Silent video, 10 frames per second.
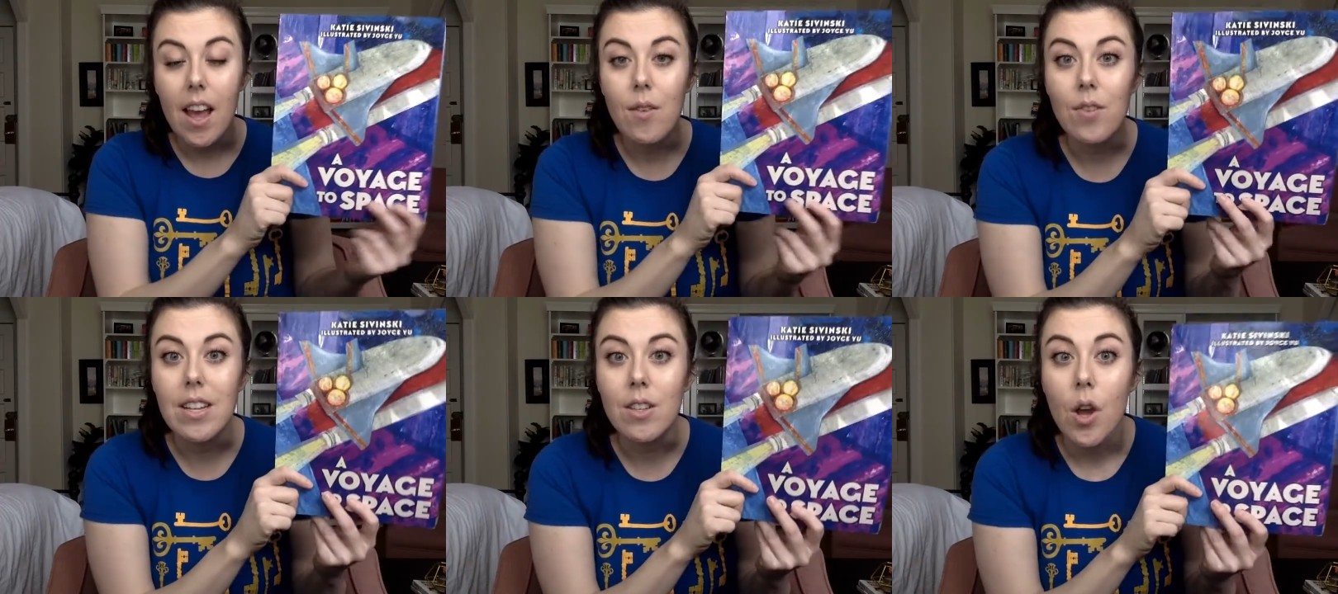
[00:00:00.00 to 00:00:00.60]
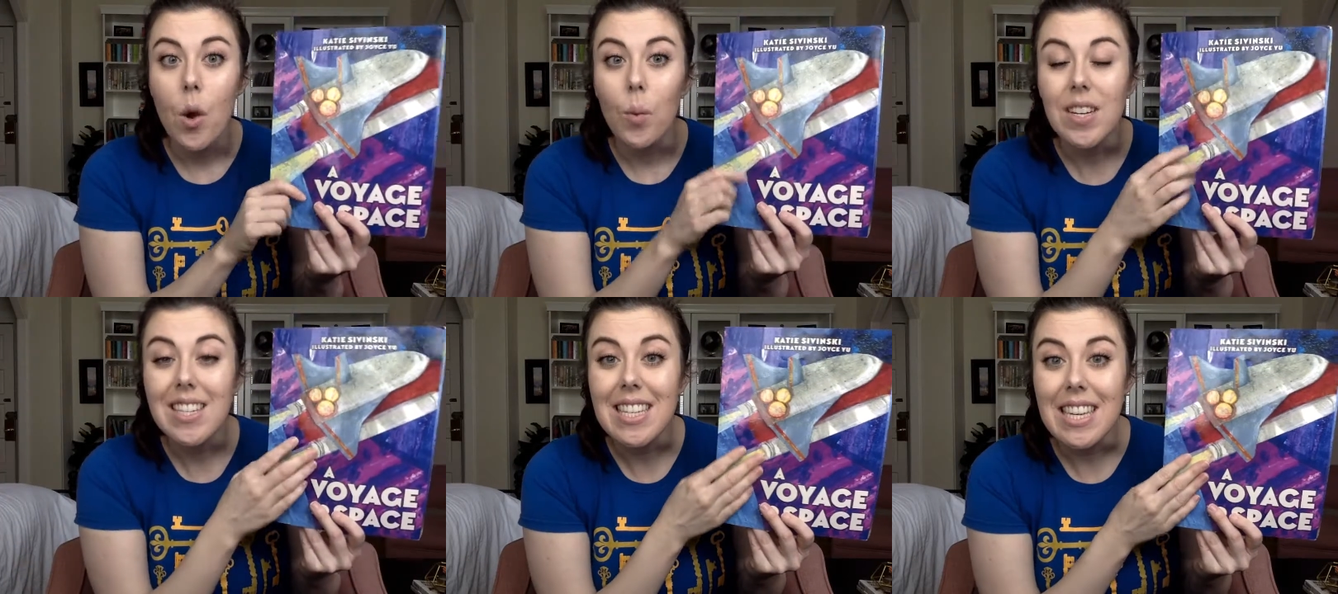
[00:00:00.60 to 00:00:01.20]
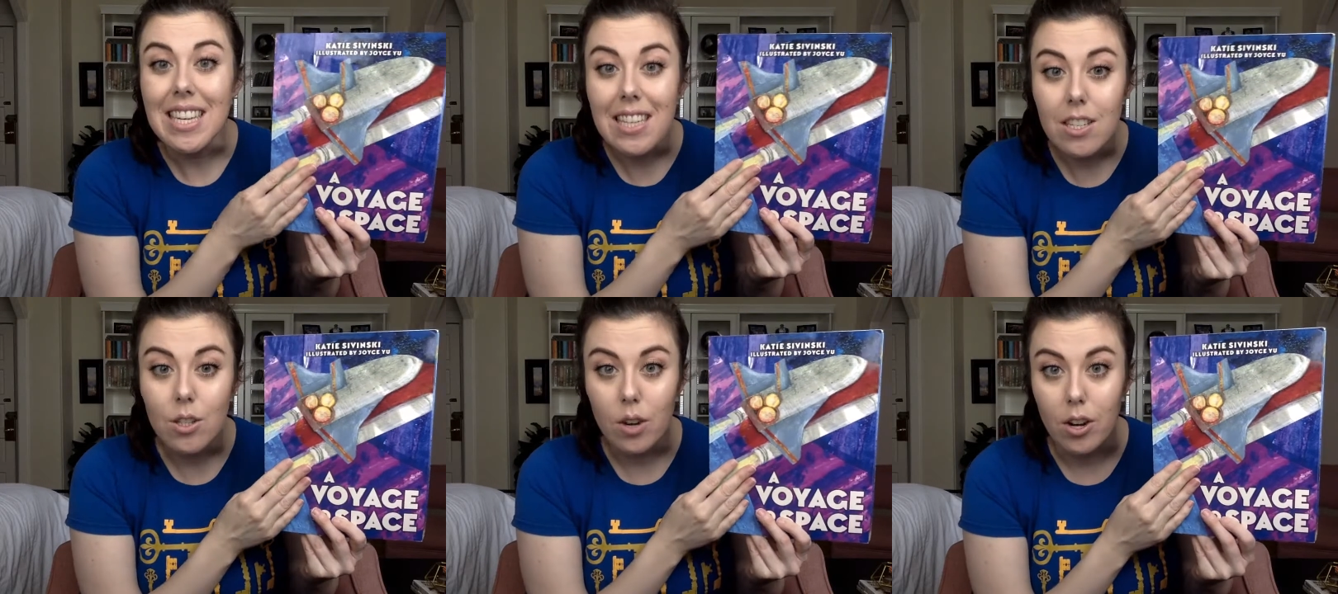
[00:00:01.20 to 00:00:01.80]
And friends, what does the
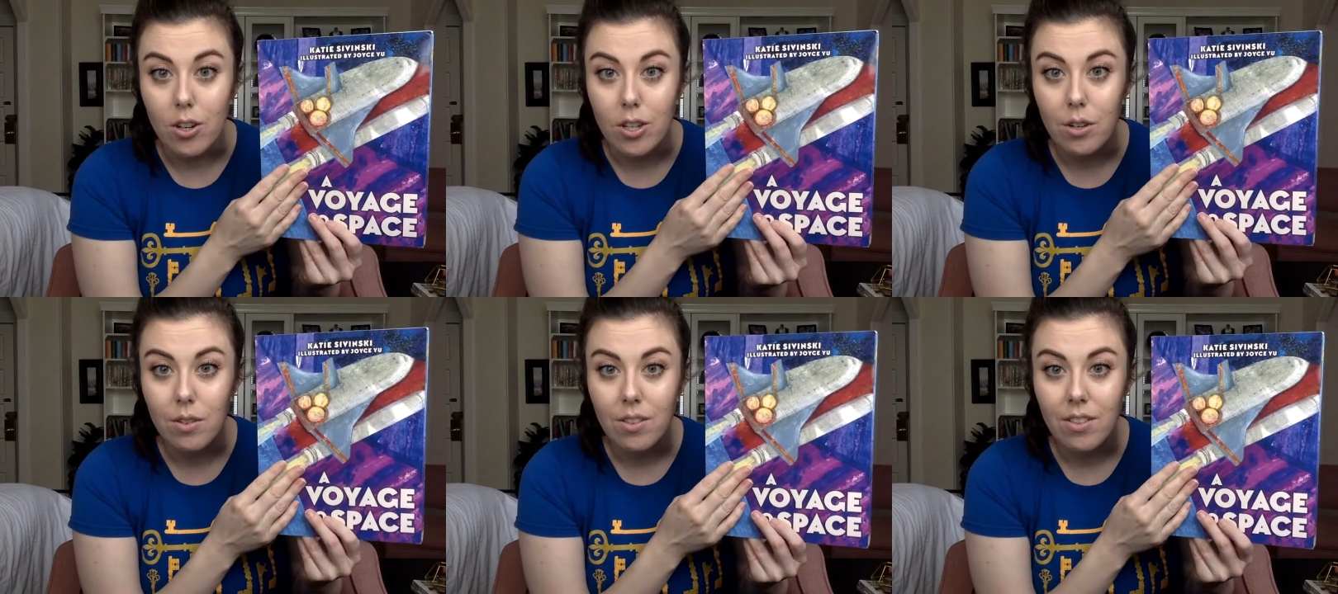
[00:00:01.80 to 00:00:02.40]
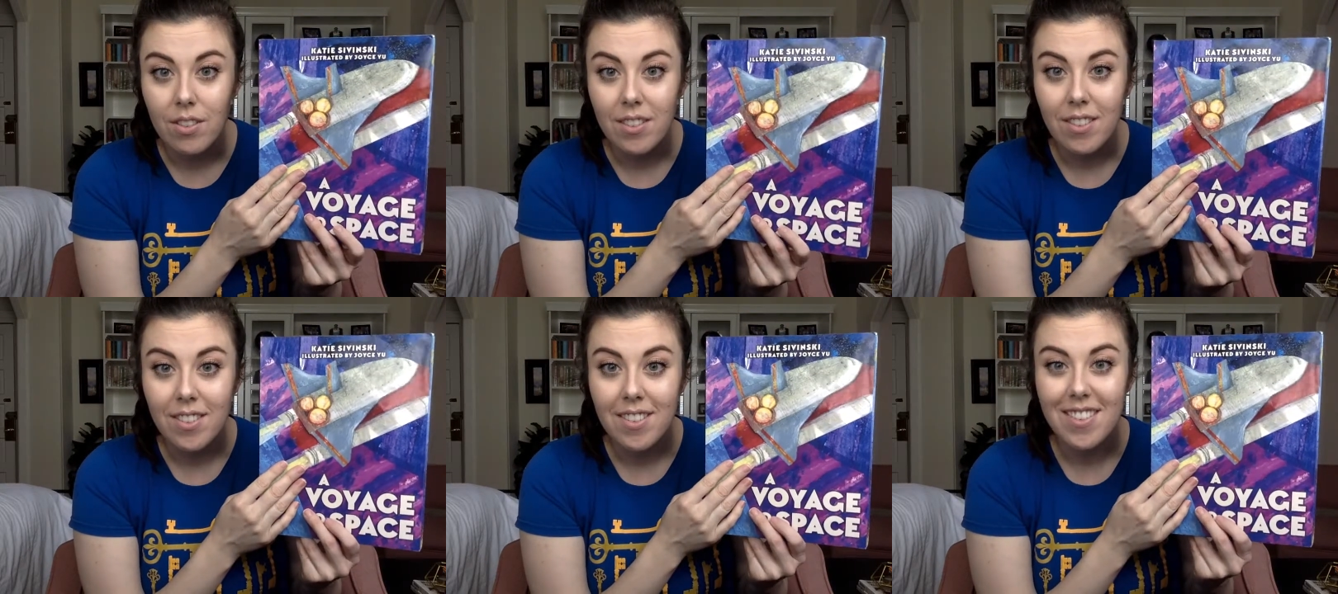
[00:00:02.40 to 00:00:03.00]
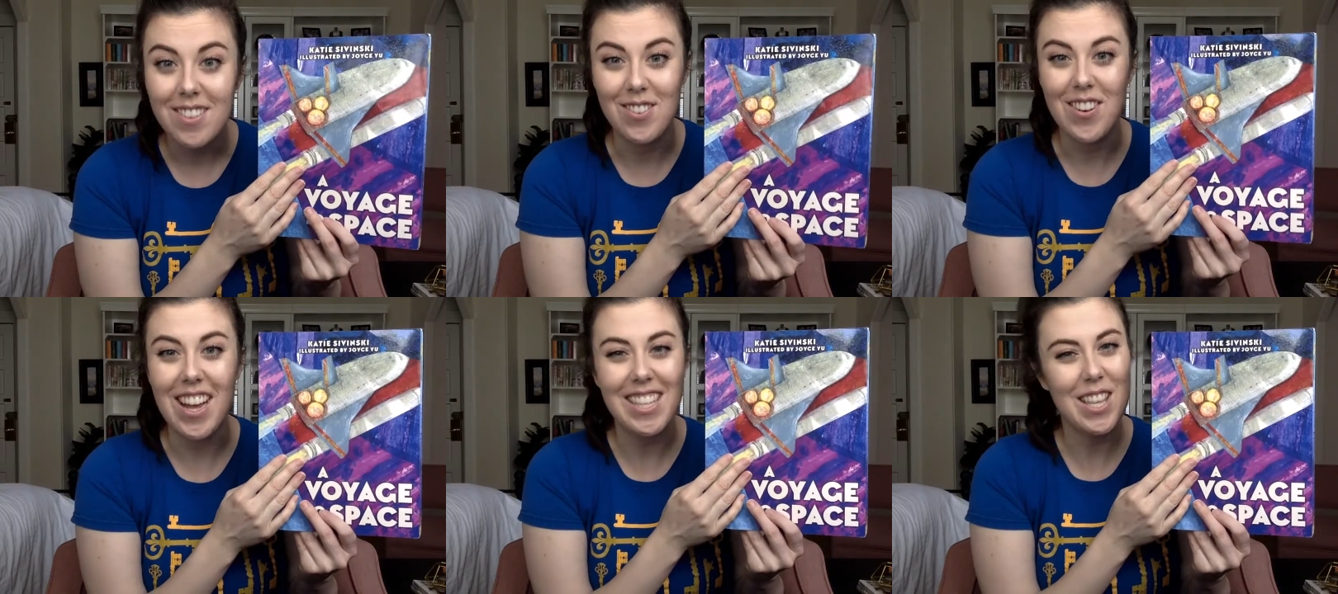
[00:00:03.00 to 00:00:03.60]
illustrator do?
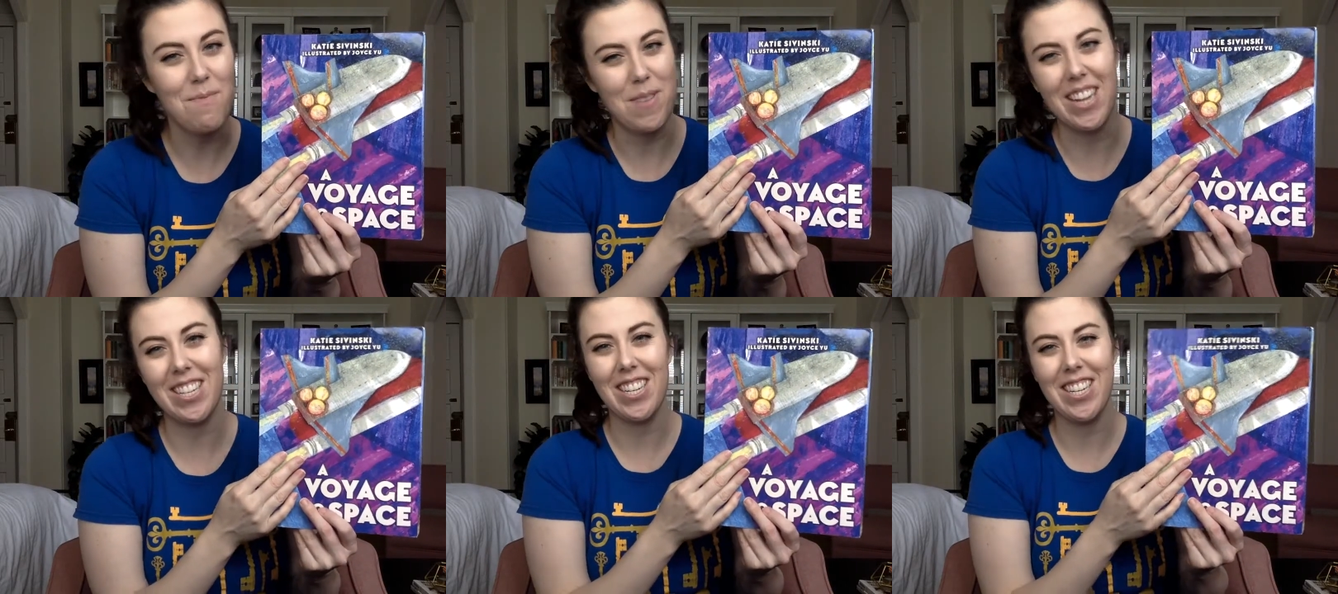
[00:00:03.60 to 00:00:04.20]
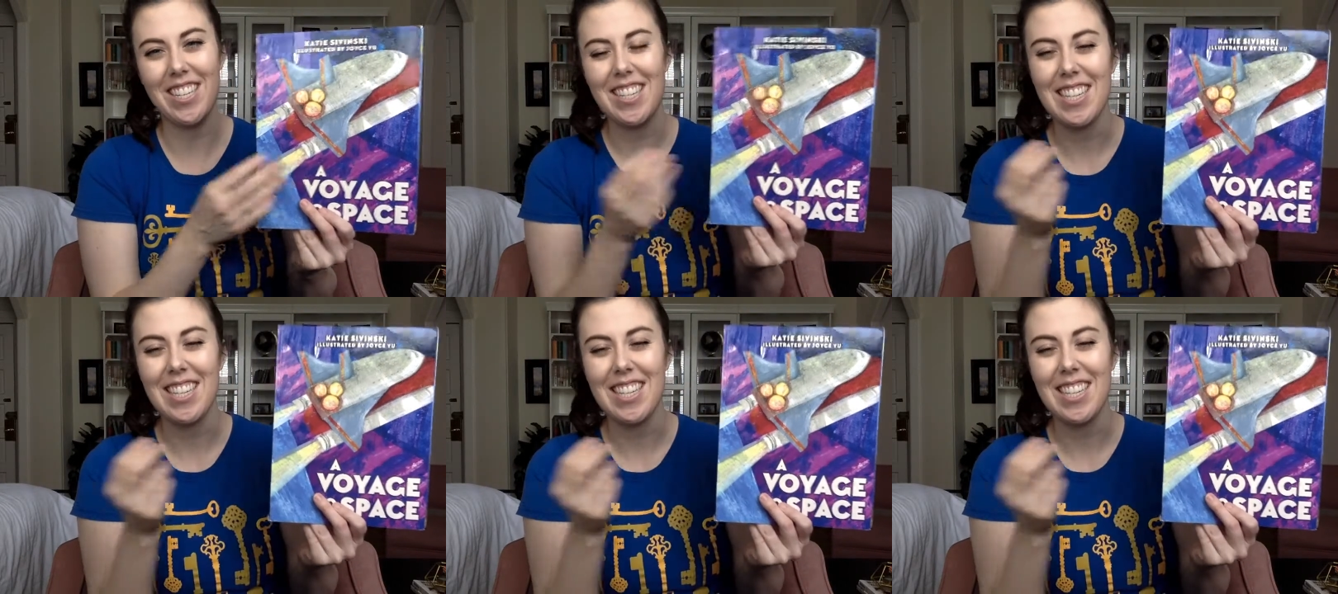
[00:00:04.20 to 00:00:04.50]
Draws the pictures.